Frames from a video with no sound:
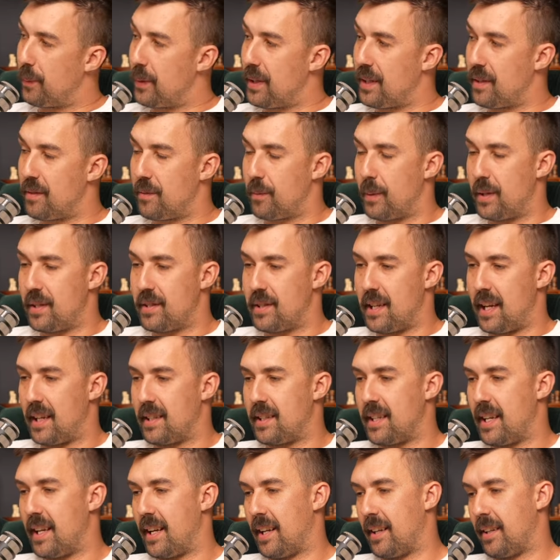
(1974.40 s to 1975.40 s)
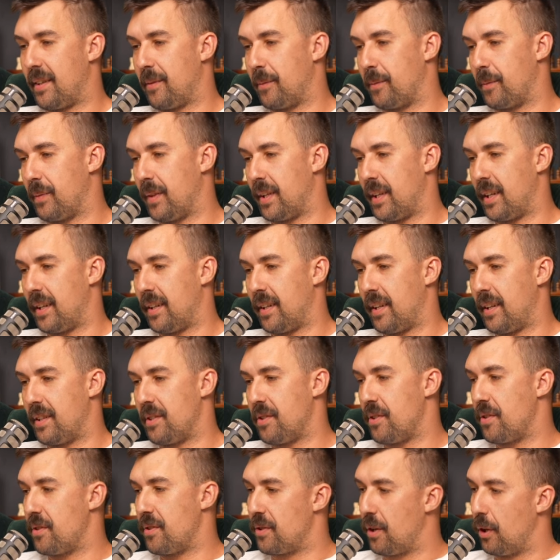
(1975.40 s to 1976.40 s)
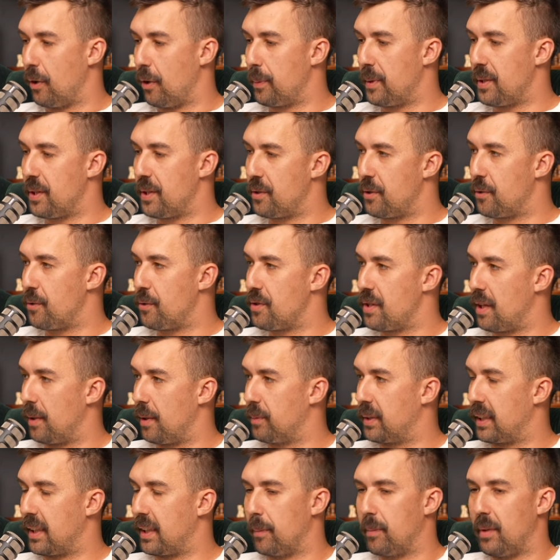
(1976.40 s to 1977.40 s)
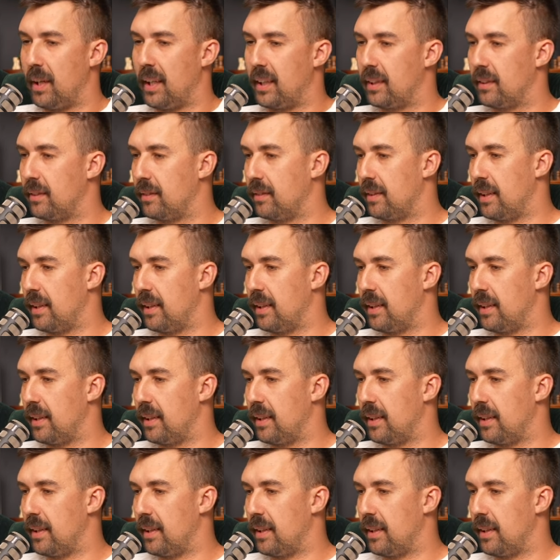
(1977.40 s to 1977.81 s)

we, we sat down and, and, and you told me to do something, I'm like,